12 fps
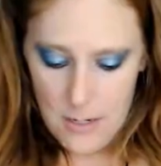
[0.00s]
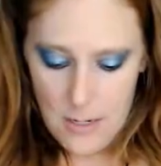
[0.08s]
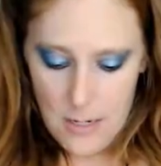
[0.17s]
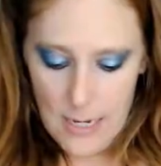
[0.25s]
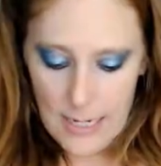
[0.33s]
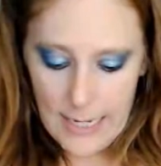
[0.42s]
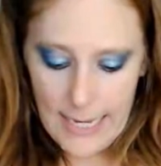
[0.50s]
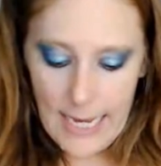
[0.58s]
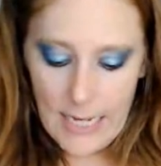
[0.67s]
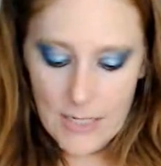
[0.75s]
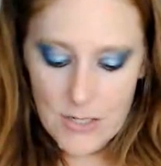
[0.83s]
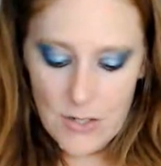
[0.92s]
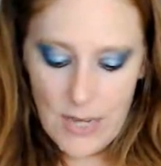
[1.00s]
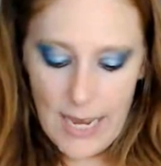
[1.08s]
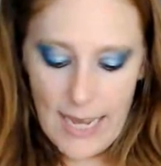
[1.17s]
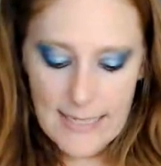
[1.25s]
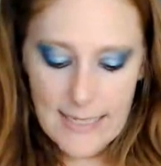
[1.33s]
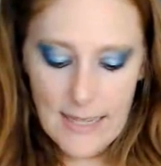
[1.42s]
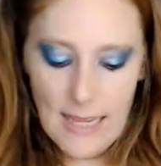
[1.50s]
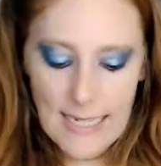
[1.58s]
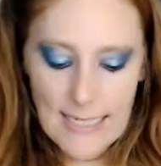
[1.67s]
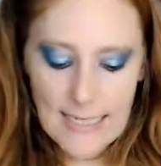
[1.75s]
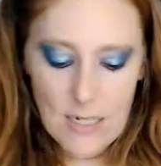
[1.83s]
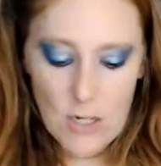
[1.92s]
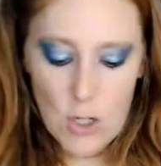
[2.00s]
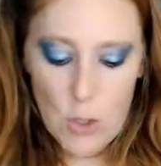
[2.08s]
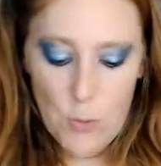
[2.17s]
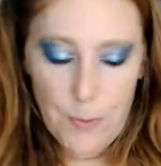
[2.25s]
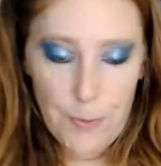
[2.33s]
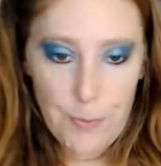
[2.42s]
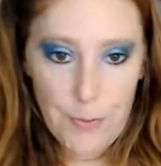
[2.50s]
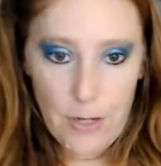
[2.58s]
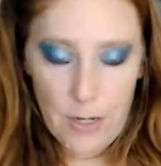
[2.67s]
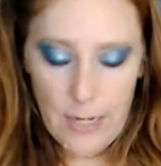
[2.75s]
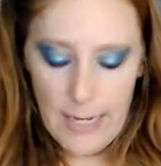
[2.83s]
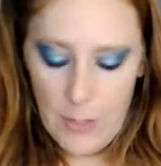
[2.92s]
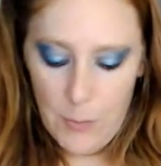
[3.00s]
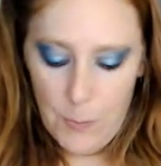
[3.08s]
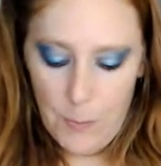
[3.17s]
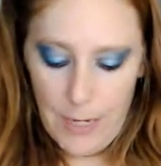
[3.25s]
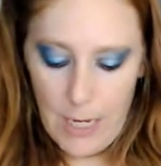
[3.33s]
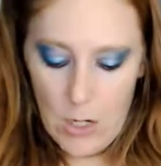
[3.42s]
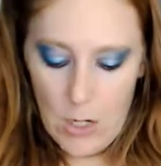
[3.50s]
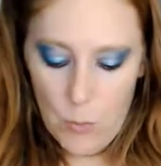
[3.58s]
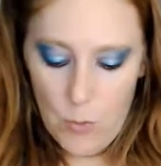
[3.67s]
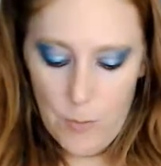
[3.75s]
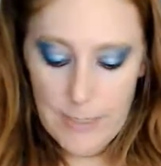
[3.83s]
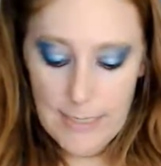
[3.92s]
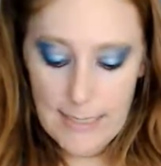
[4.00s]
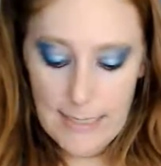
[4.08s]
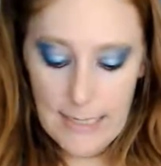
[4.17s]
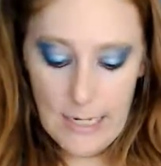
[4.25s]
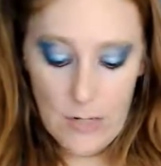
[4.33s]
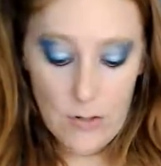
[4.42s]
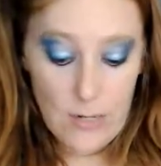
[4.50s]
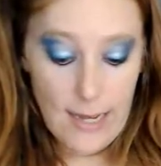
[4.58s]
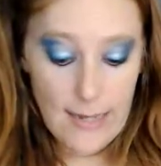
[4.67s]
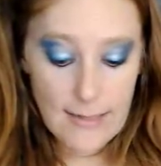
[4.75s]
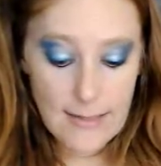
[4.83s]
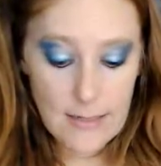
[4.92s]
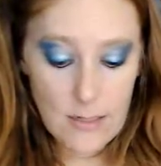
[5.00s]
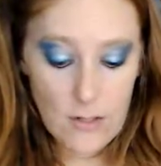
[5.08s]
A candle casts lights on an open book held by a young woman sitting at her desk.